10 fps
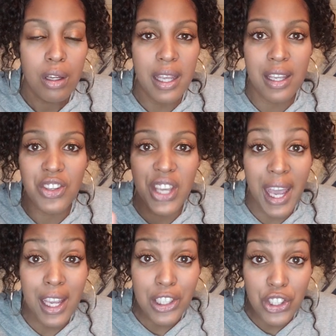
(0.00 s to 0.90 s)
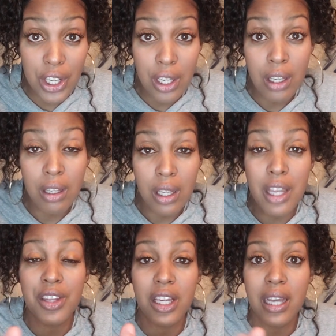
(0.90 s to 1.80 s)
engaging
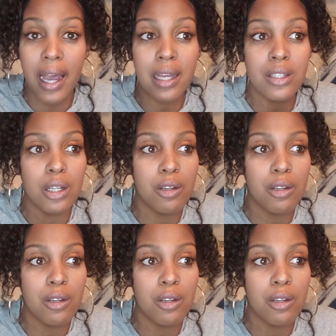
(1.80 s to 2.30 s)
in the kind